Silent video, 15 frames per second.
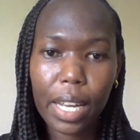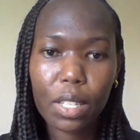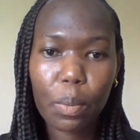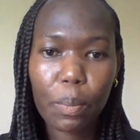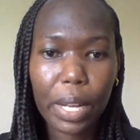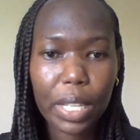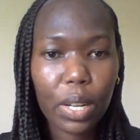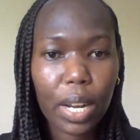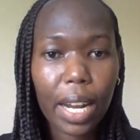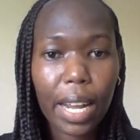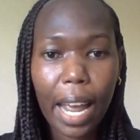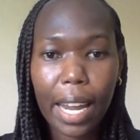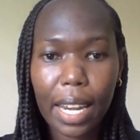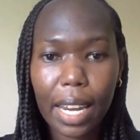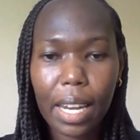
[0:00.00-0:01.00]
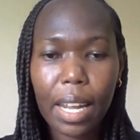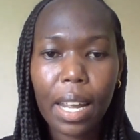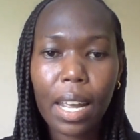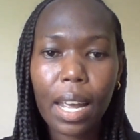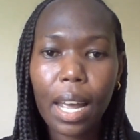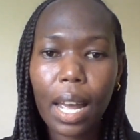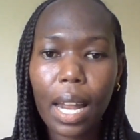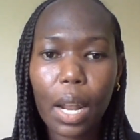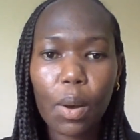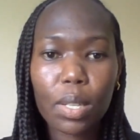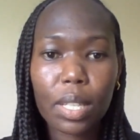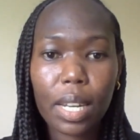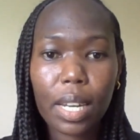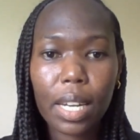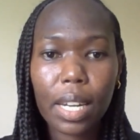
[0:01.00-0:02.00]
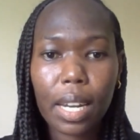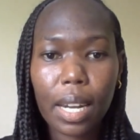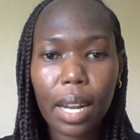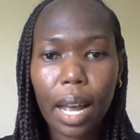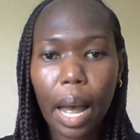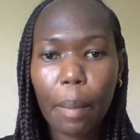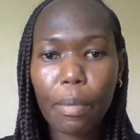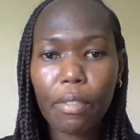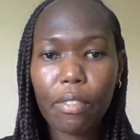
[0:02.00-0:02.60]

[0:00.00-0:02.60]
So personally, I did, and I was really happy